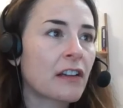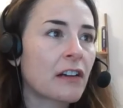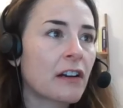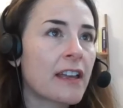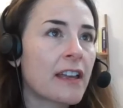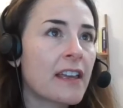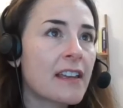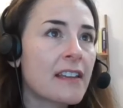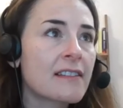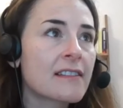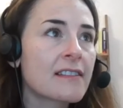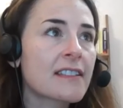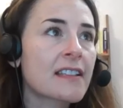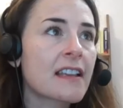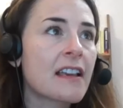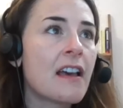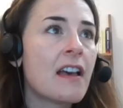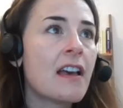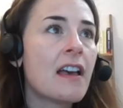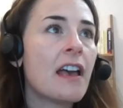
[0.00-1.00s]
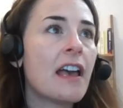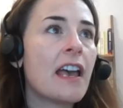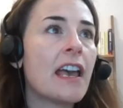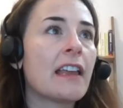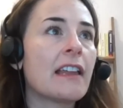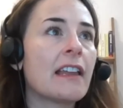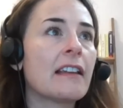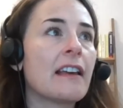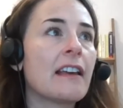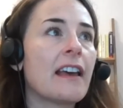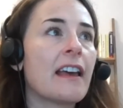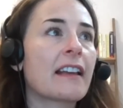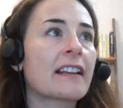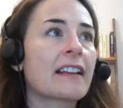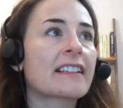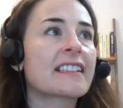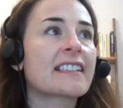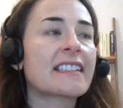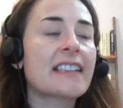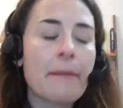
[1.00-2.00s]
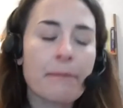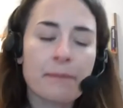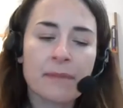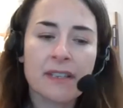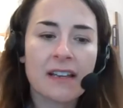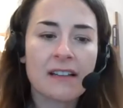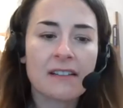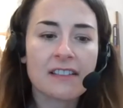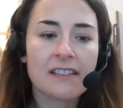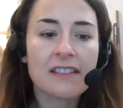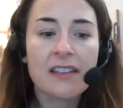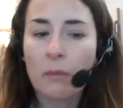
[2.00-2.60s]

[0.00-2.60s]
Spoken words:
there is an acceptance